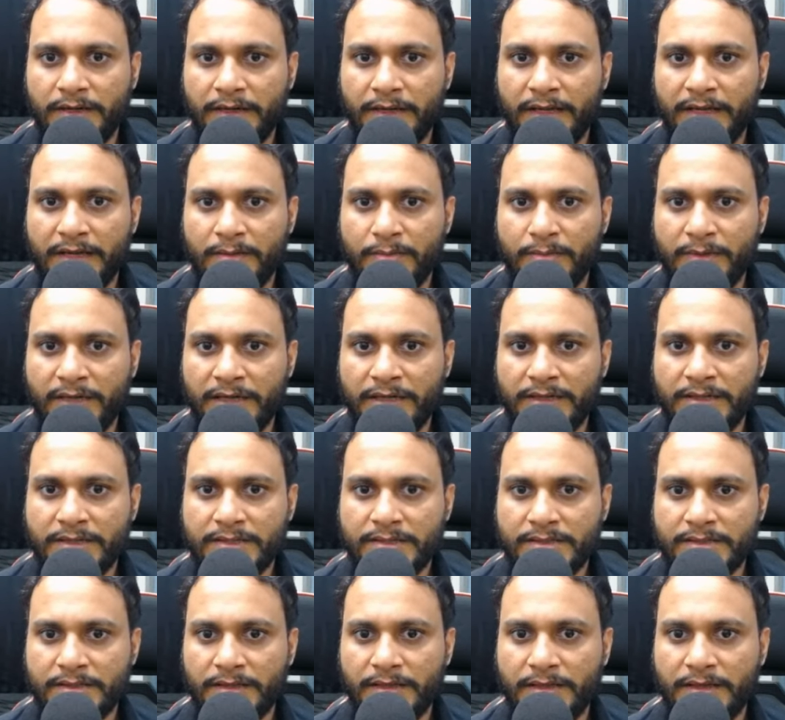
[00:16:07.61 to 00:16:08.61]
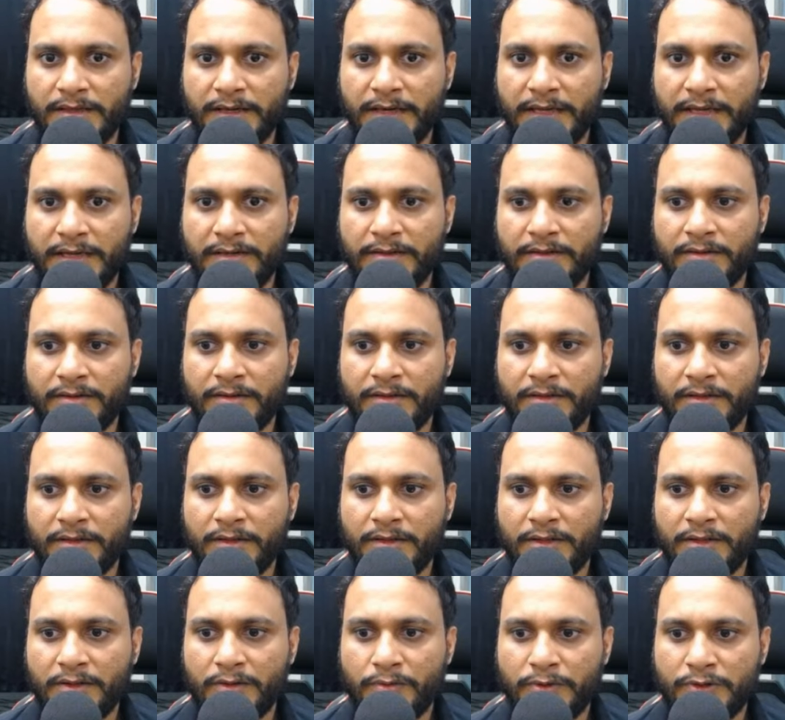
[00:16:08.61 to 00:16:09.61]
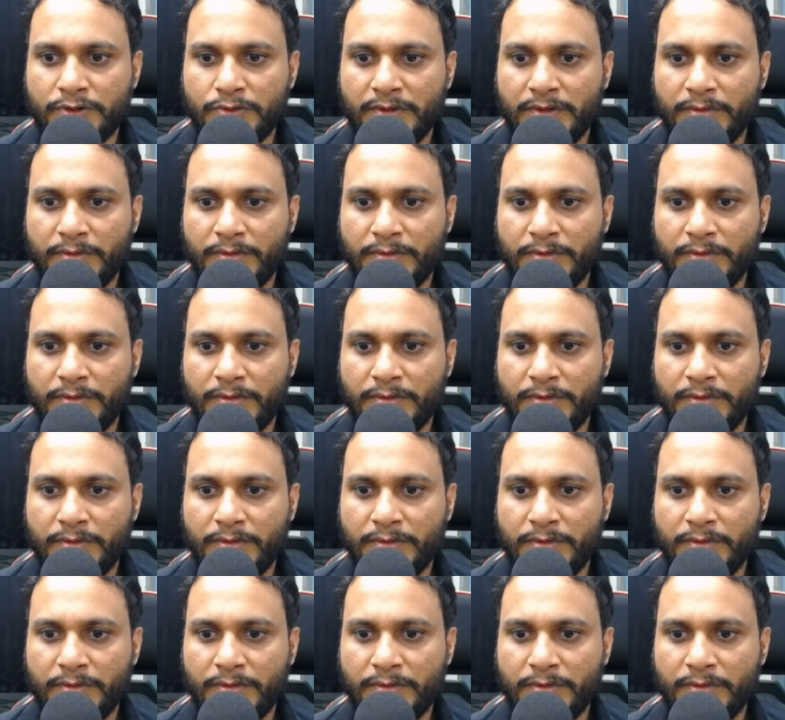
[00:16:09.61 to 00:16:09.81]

10 minus 9, which